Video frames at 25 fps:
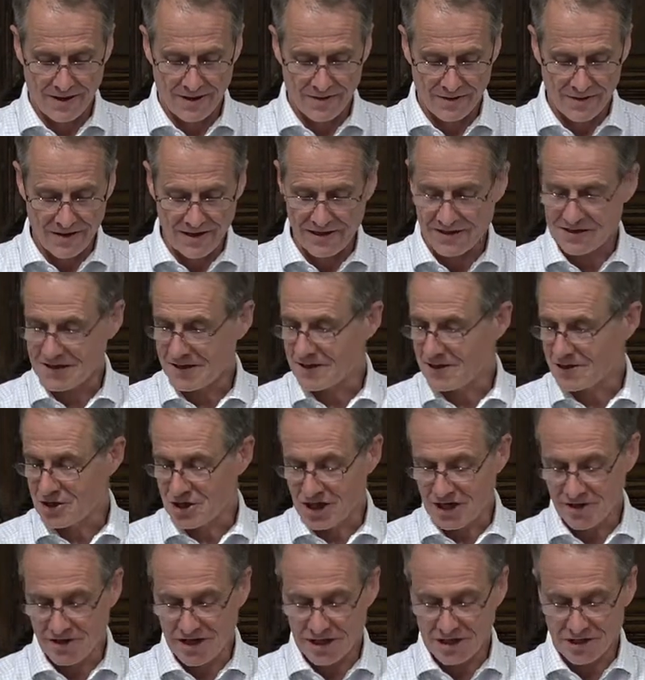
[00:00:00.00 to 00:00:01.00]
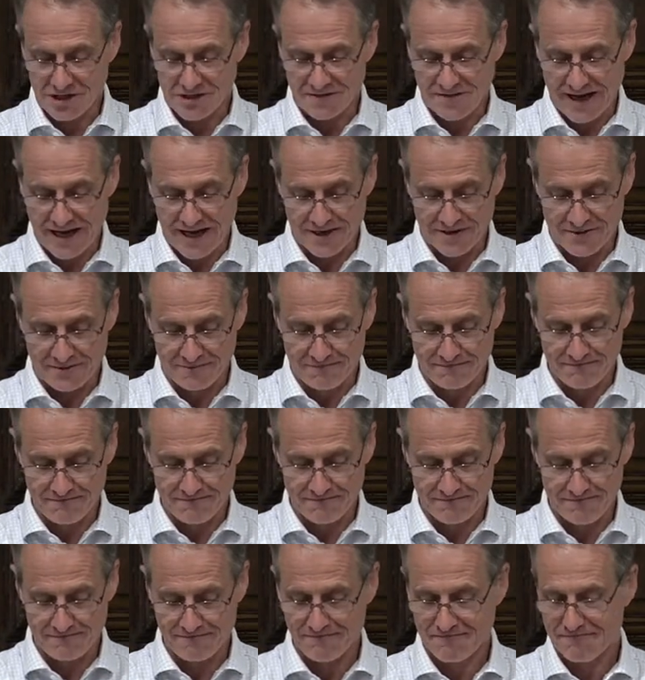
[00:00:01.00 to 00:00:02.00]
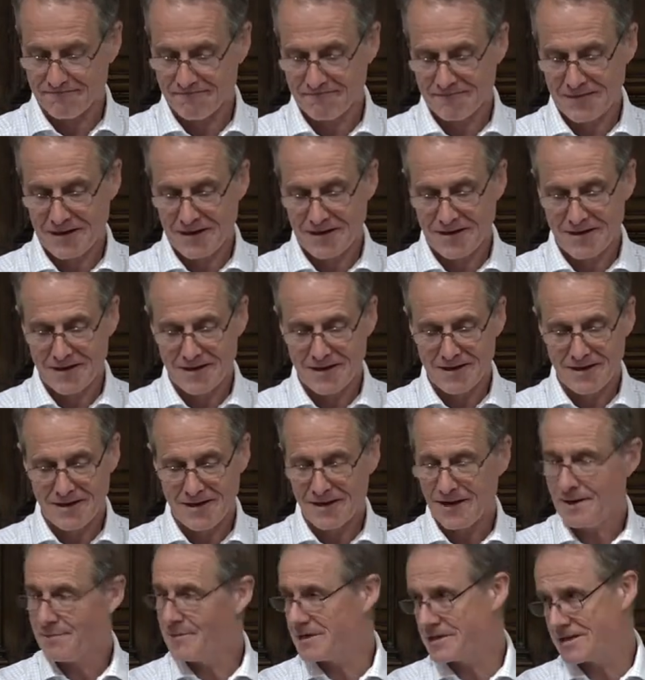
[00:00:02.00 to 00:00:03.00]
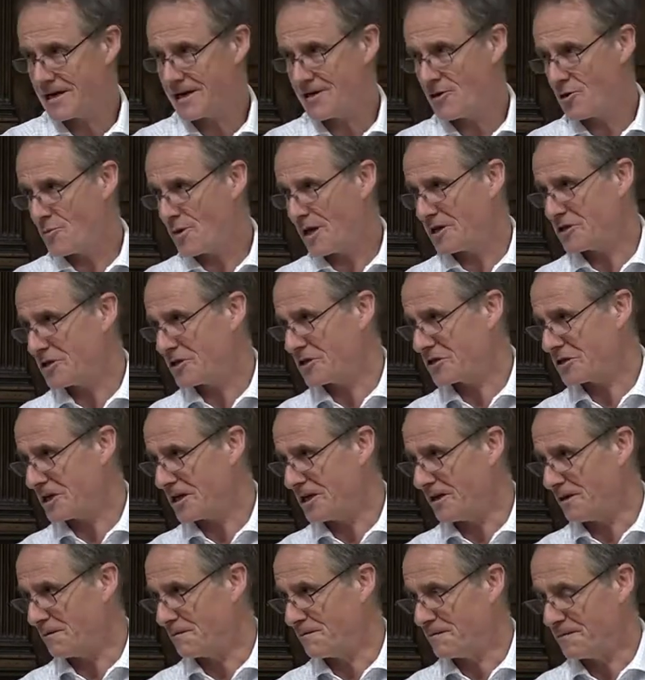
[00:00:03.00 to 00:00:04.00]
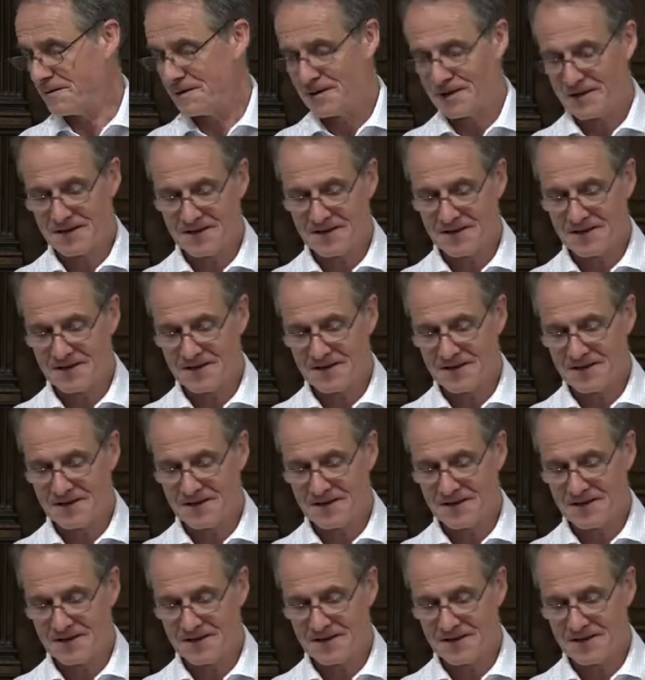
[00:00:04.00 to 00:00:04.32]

These are the generations of Adam. Let me tell you about yourself.